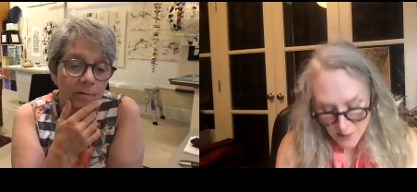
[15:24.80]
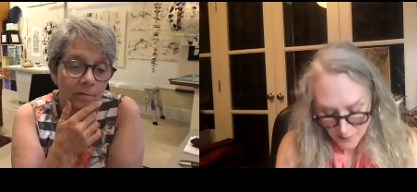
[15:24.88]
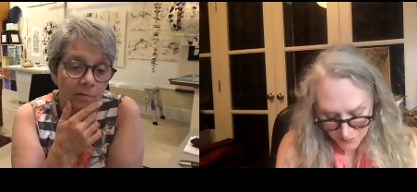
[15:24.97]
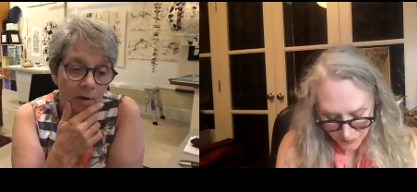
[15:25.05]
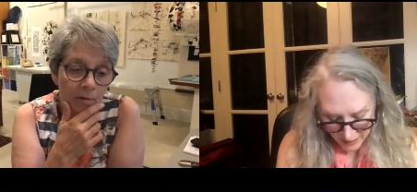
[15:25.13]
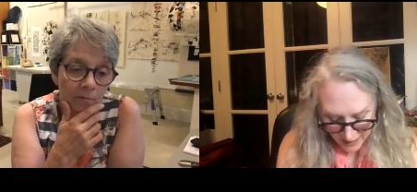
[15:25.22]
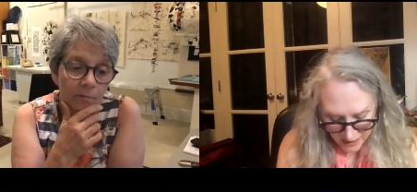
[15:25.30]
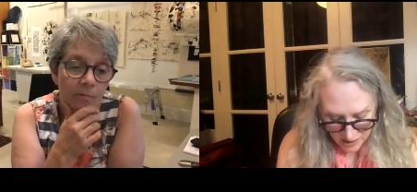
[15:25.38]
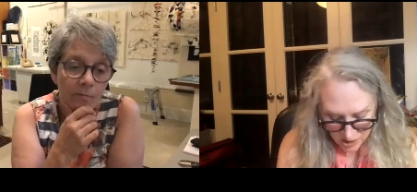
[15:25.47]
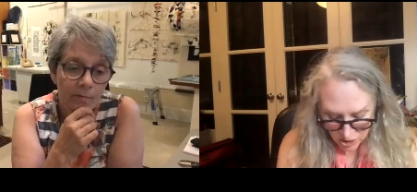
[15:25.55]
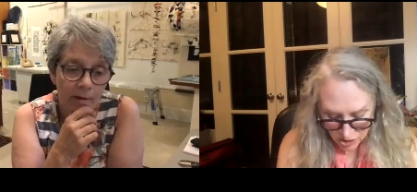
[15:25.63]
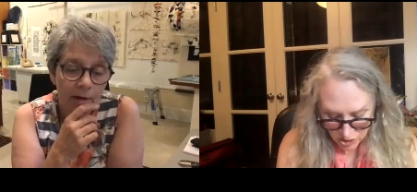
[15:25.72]

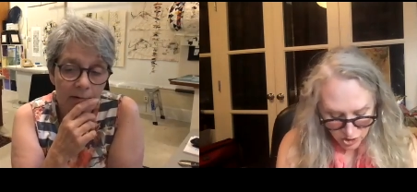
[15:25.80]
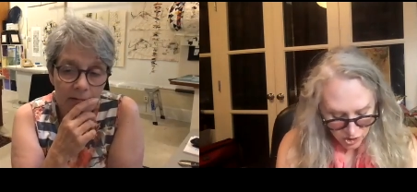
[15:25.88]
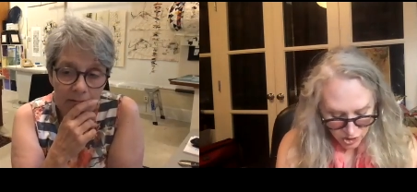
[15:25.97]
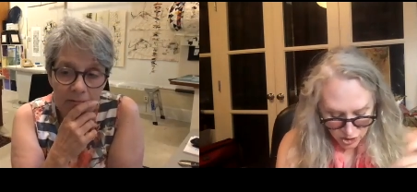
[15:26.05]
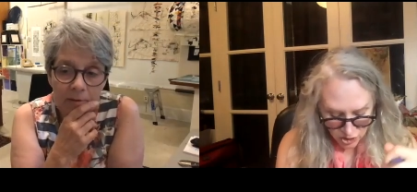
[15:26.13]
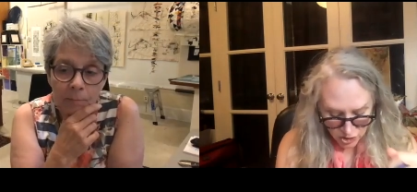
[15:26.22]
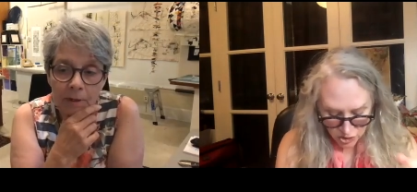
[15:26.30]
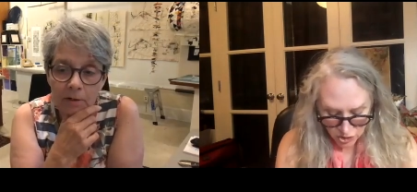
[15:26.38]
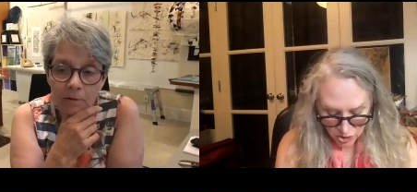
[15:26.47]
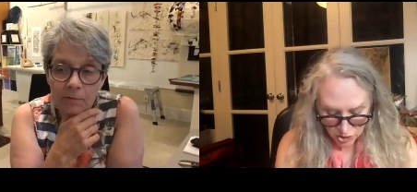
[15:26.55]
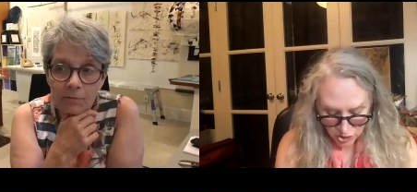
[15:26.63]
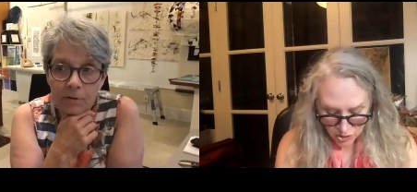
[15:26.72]
Speaker 1: The better
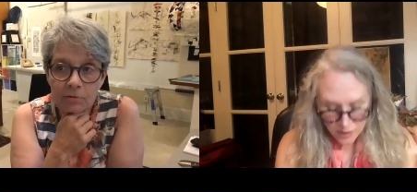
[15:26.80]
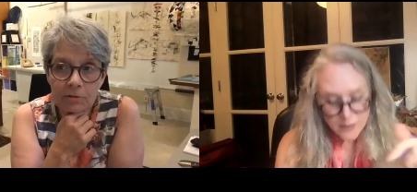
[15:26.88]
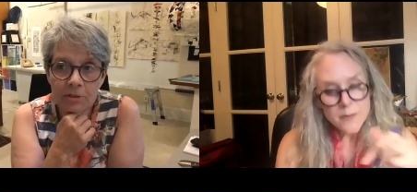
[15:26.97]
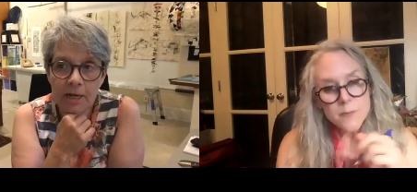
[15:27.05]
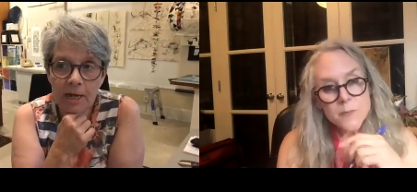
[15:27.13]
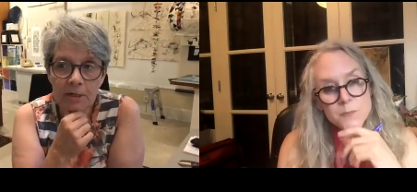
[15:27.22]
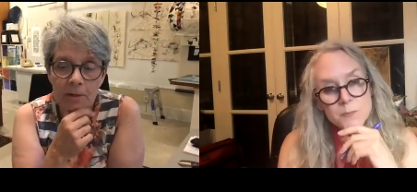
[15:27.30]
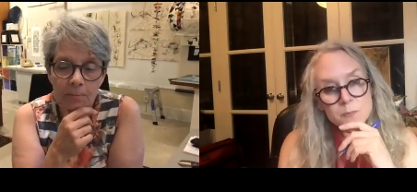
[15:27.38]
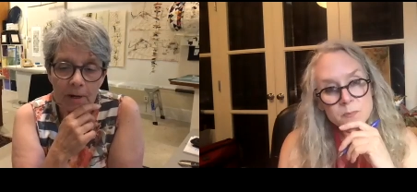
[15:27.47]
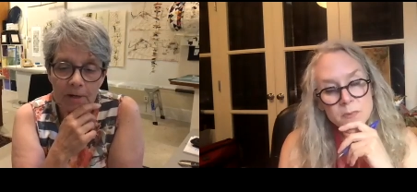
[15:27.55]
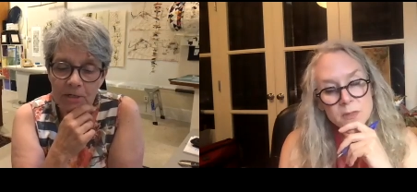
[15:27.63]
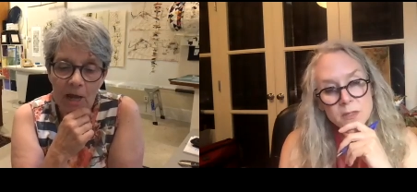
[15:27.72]
to stand up
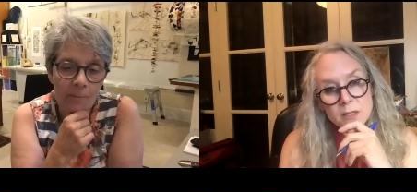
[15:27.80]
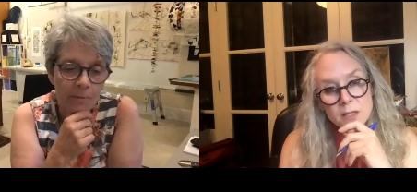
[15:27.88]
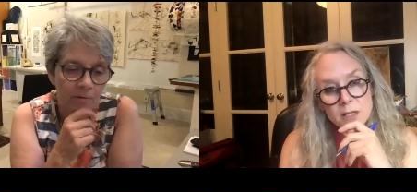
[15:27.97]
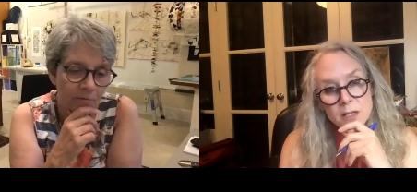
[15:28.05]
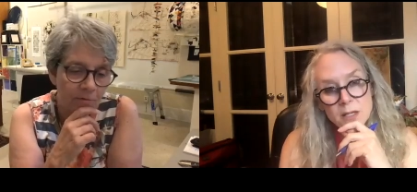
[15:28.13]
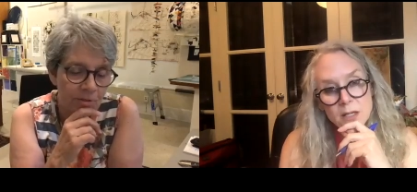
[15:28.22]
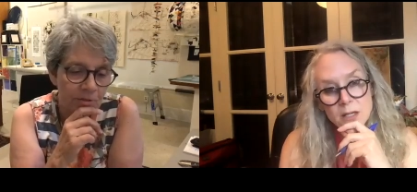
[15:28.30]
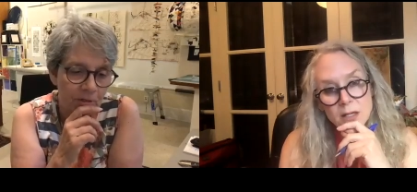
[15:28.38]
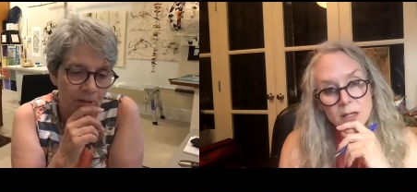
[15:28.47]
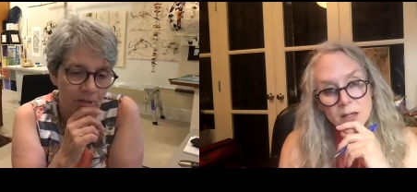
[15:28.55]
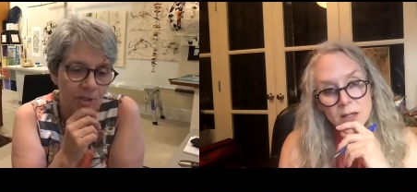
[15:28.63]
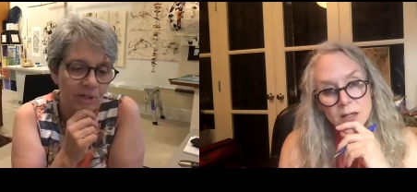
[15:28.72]
on top of the
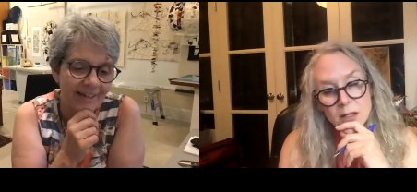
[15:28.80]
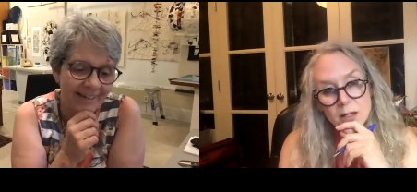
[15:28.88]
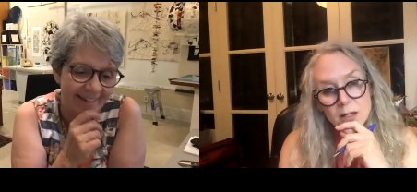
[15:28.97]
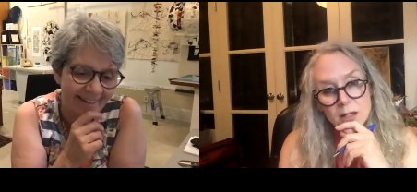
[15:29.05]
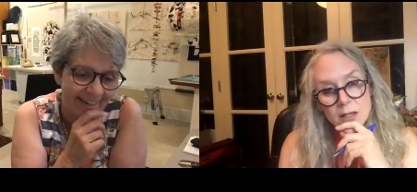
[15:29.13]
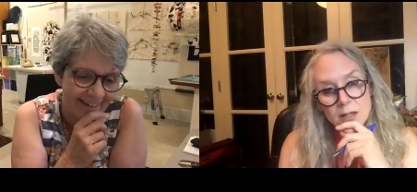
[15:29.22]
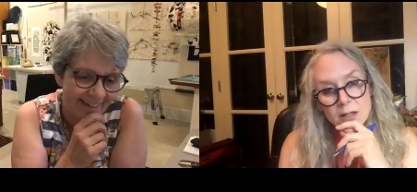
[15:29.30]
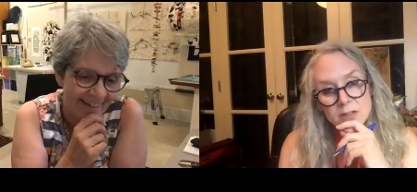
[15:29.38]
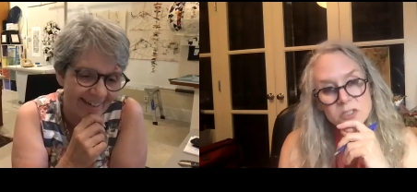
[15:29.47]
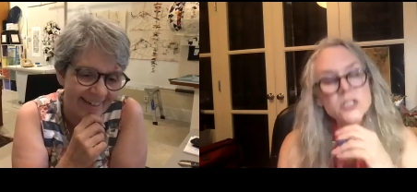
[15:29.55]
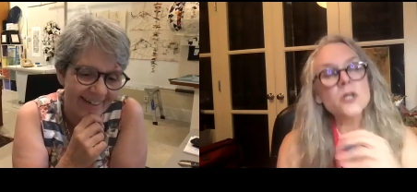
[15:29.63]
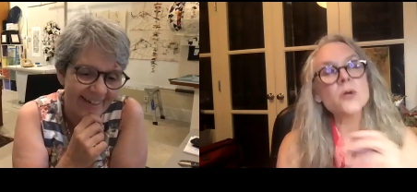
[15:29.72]
stitch.
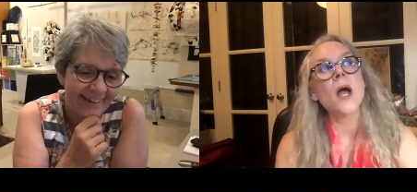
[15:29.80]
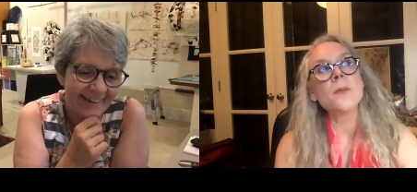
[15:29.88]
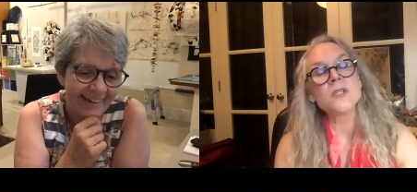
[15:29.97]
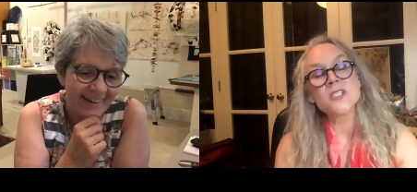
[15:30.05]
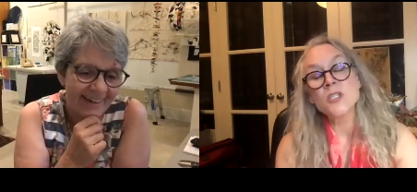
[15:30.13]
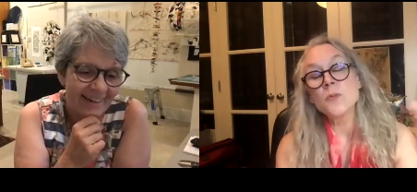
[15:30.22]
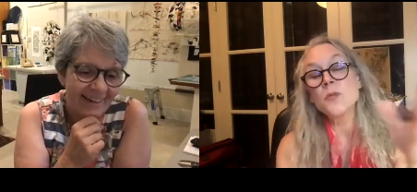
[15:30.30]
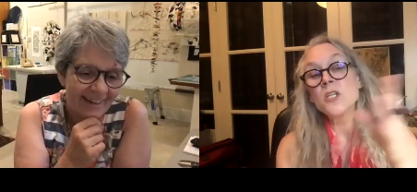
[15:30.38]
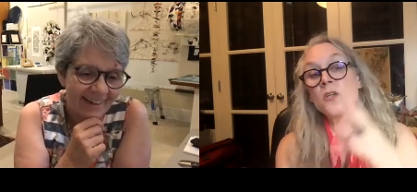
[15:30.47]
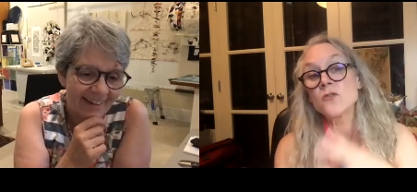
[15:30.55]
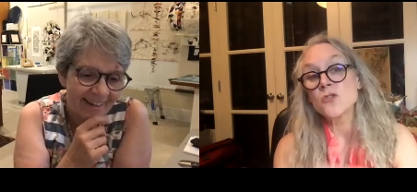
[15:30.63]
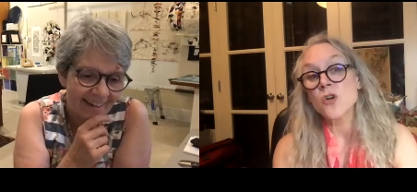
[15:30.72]
Speaker 2: So I'm assuming
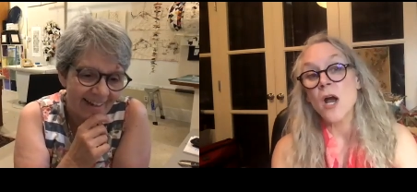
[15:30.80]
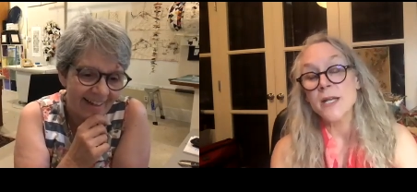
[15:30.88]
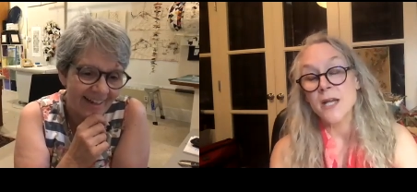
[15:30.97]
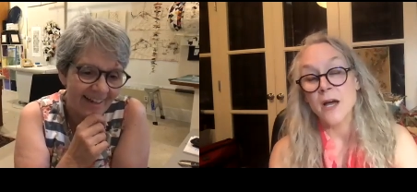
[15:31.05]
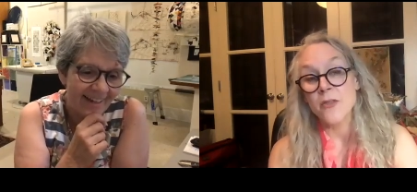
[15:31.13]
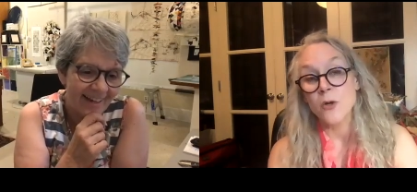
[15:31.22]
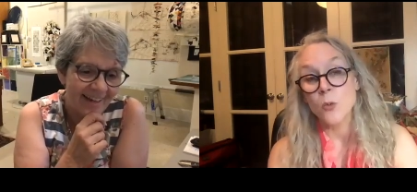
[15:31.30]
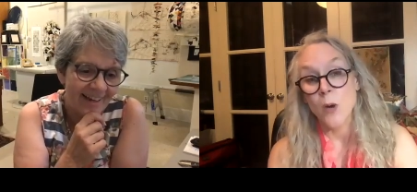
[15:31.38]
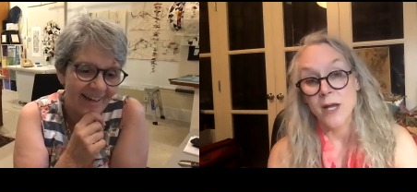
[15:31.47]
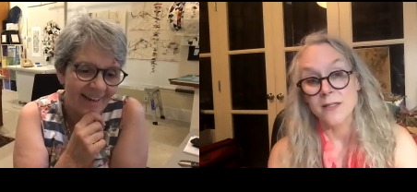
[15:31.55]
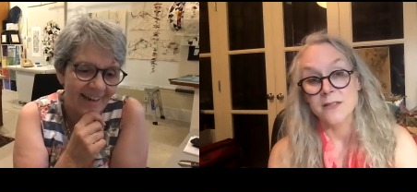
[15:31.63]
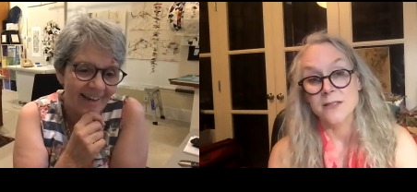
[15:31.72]
you've tried other
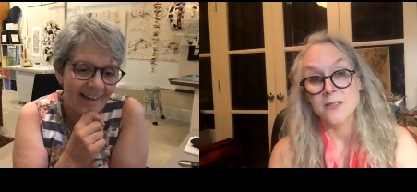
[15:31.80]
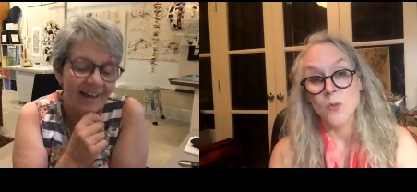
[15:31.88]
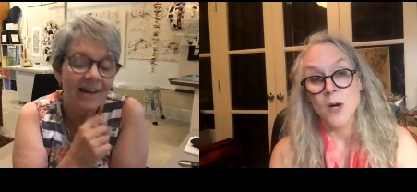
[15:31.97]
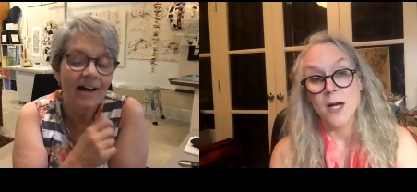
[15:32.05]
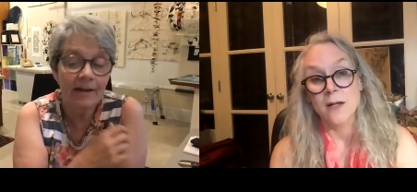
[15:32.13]
weights as
Speaker 1: well. I